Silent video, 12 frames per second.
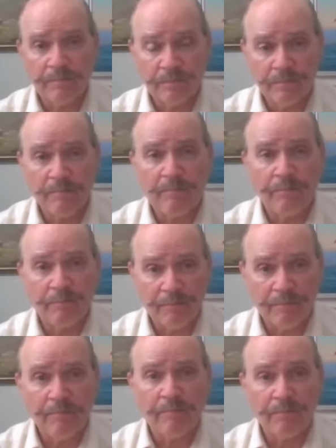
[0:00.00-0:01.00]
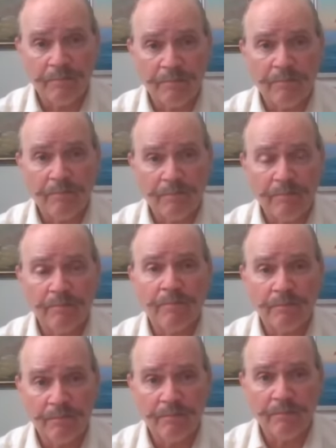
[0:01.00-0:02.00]

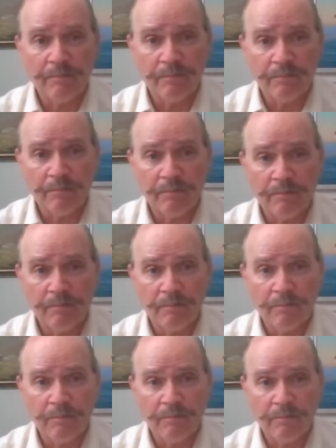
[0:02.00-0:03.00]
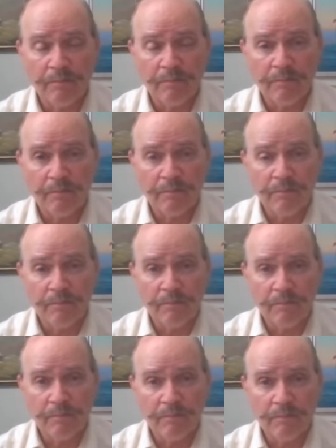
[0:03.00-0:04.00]

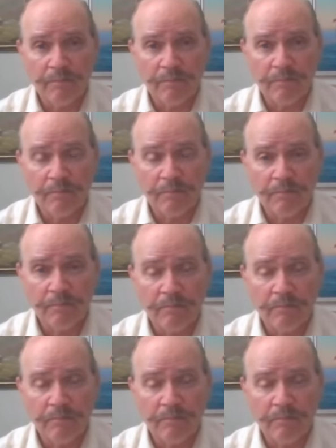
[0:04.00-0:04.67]
(silent)